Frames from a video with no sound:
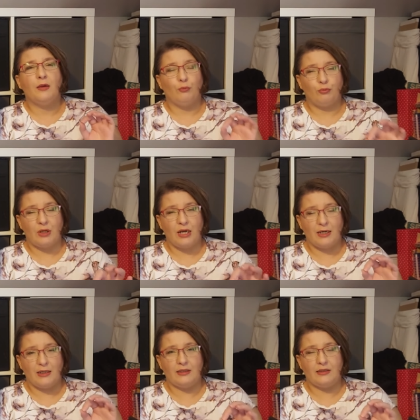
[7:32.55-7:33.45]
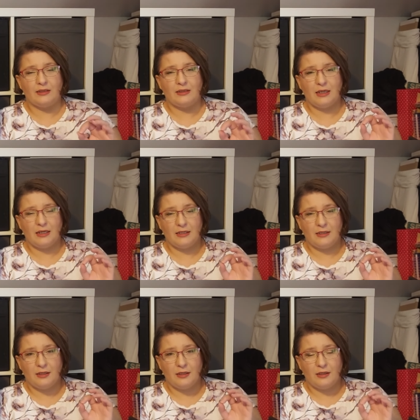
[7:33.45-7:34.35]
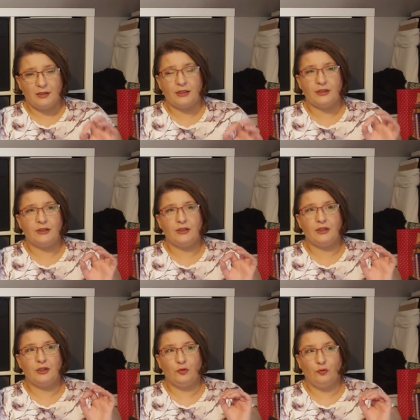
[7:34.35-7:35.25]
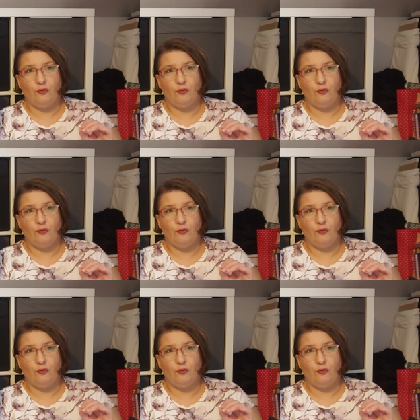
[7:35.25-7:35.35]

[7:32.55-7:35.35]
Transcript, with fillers: bra in the size 34F